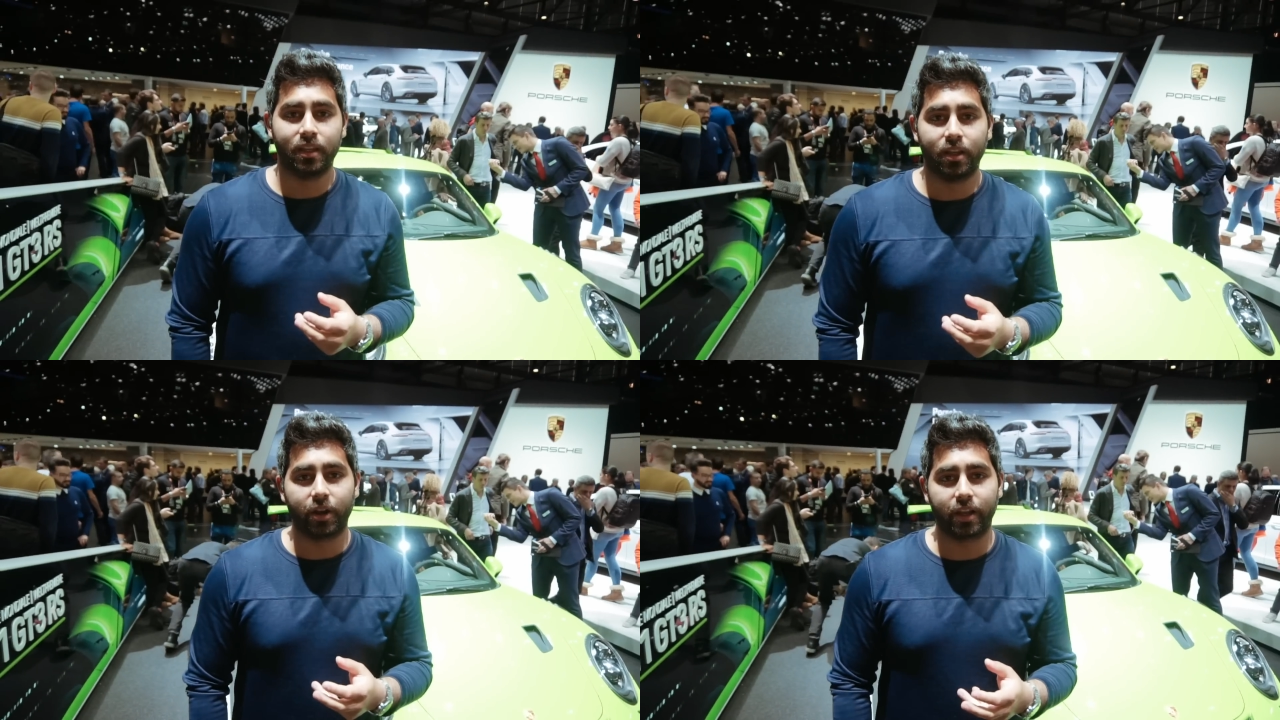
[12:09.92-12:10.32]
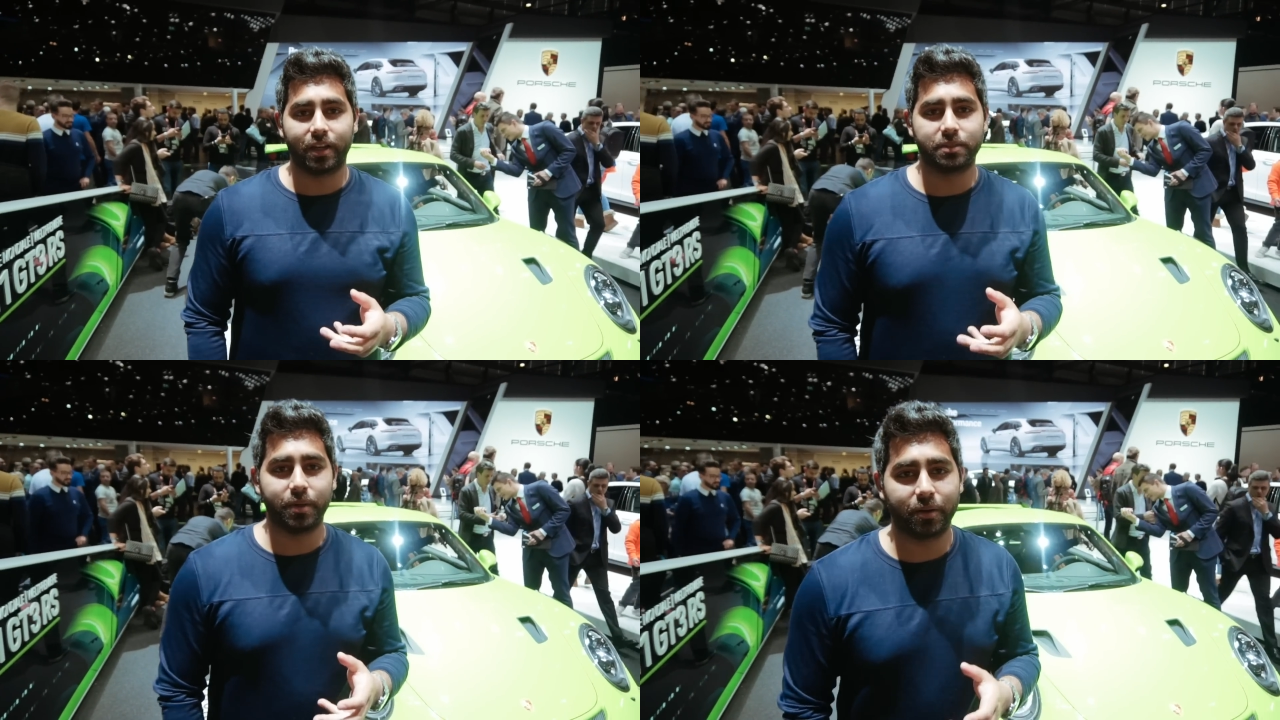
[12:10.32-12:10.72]
Okay
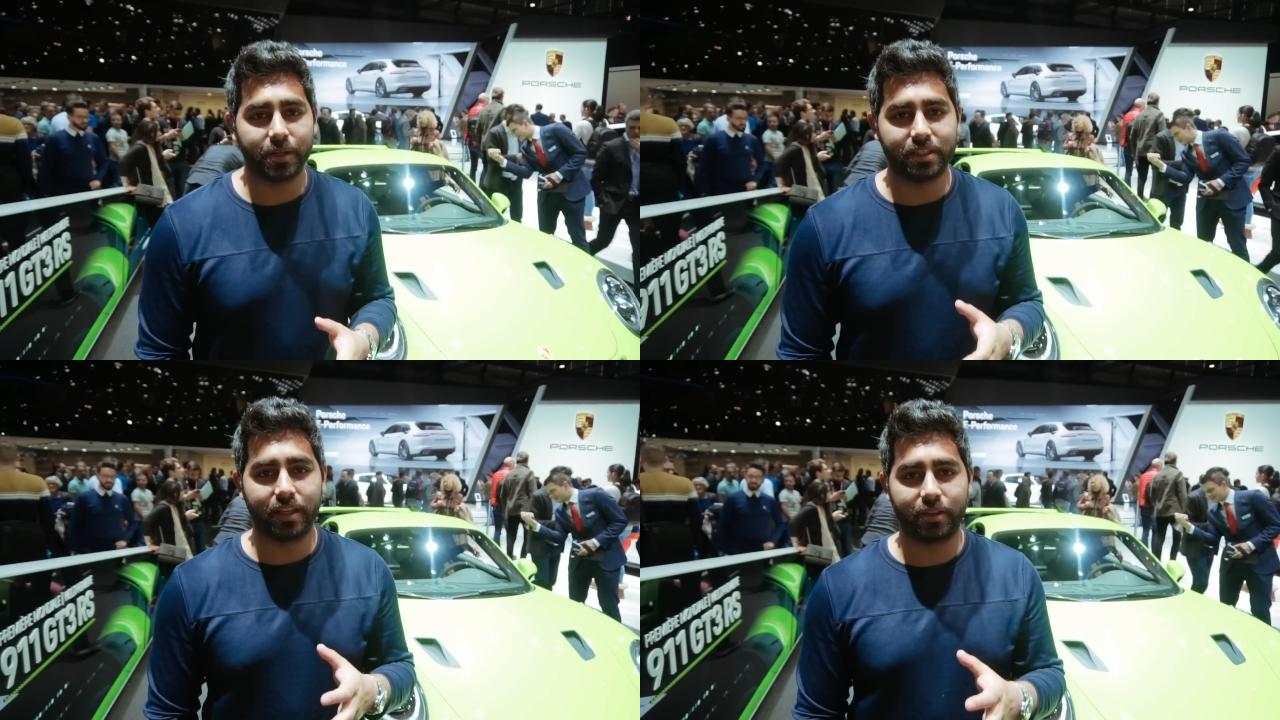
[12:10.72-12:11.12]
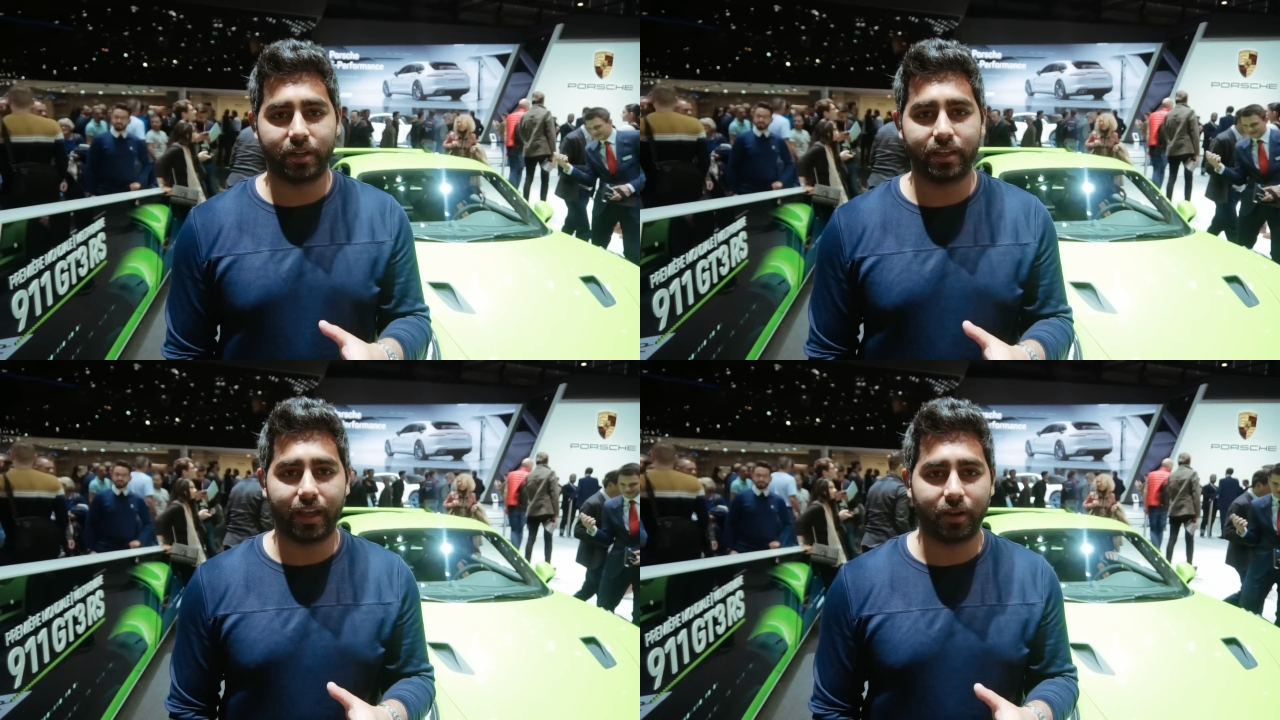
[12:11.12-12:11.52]
guys, made our way to the
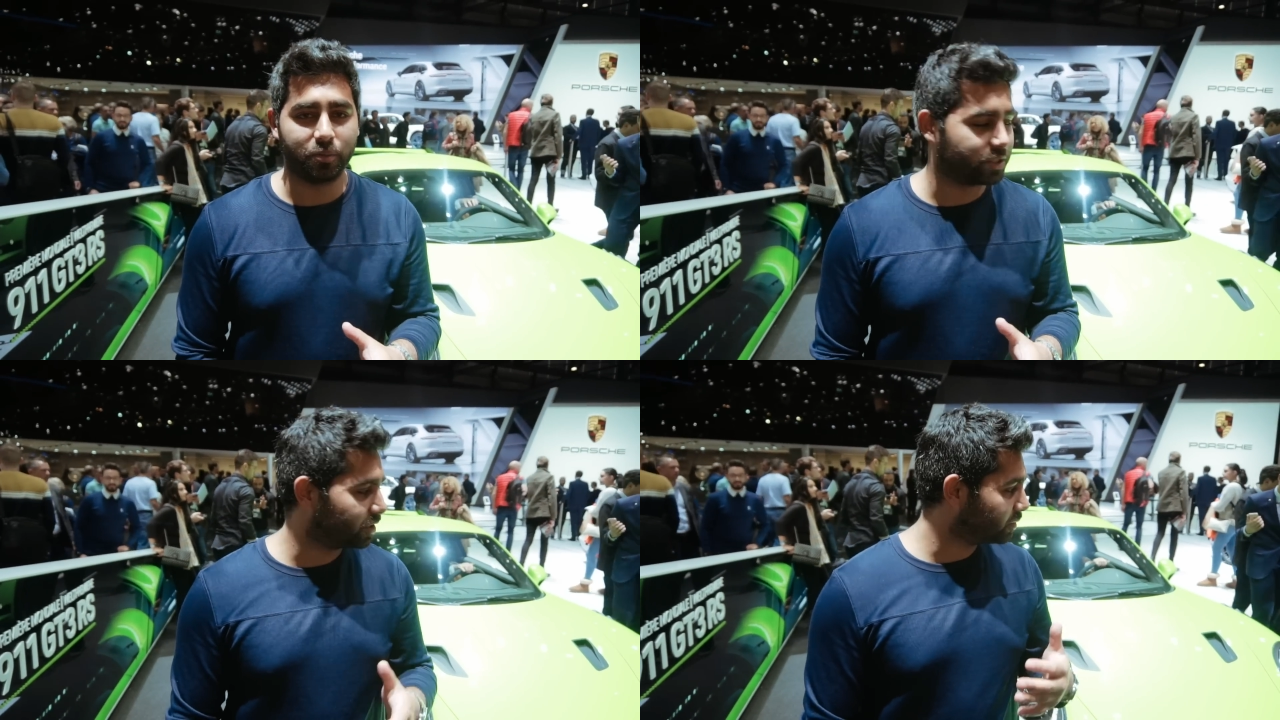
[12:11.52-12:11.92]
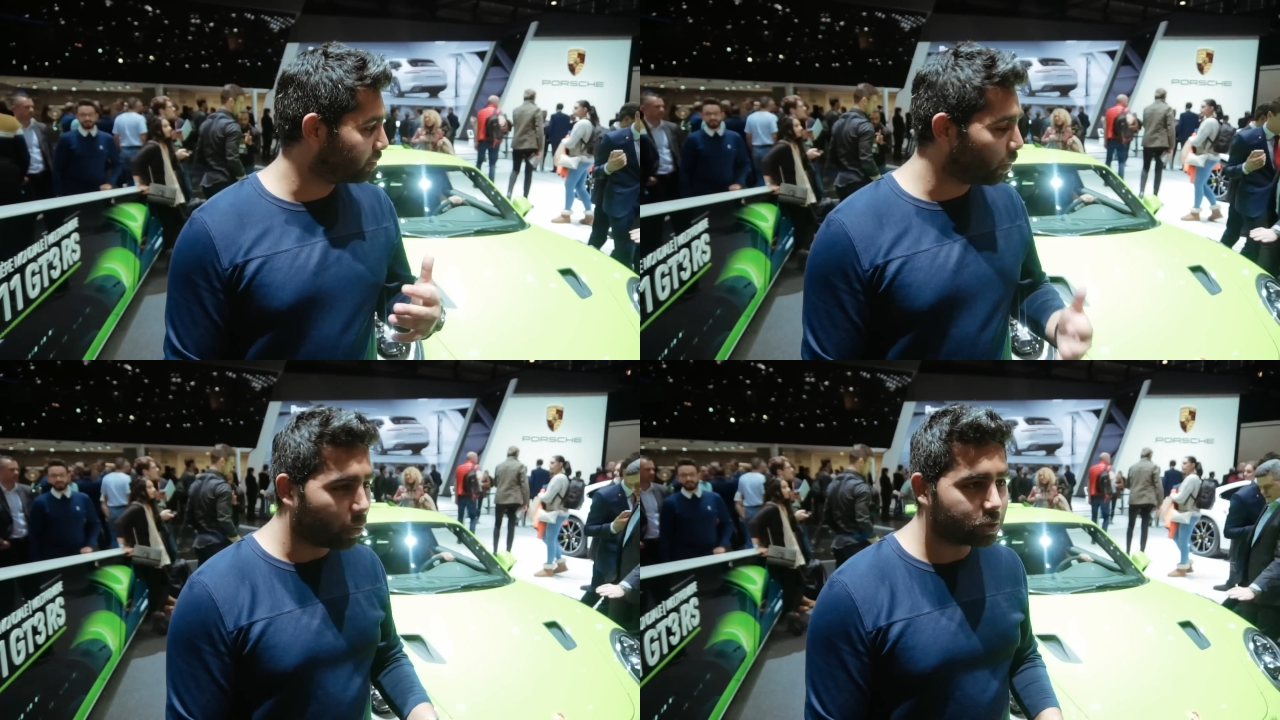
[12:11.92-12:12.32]
other end now, which is
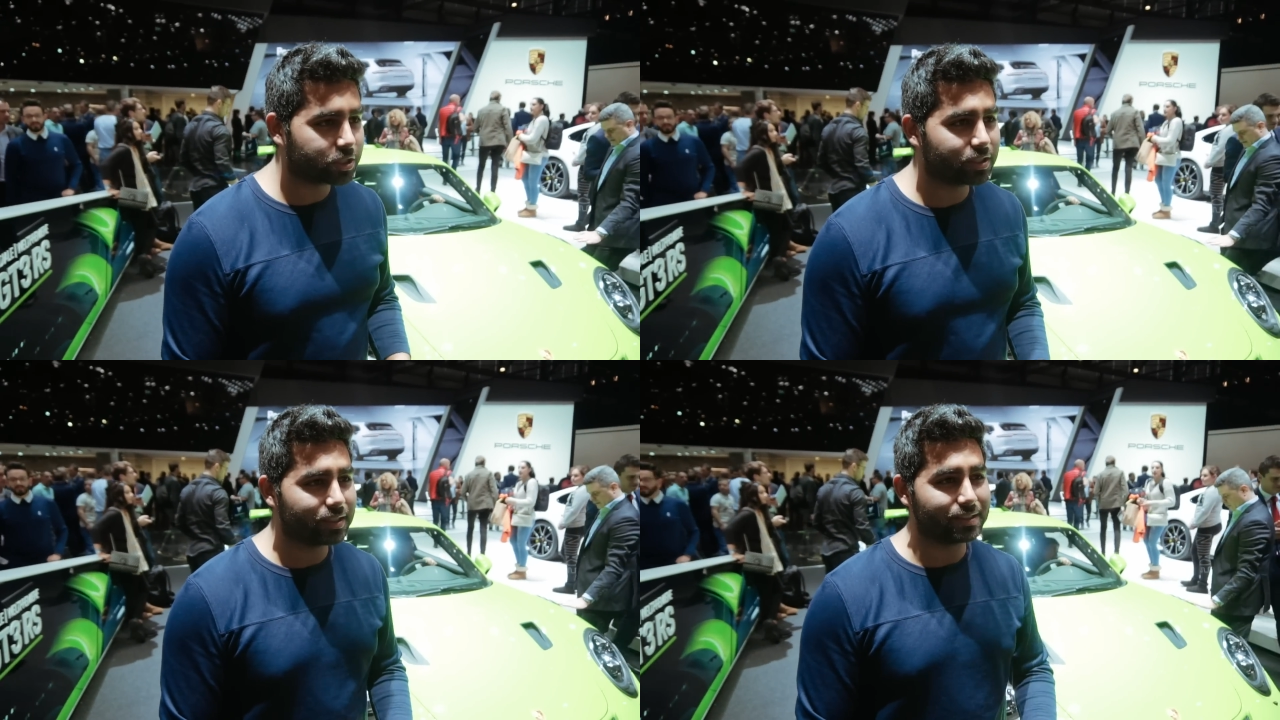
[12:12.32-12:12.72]
Porsche.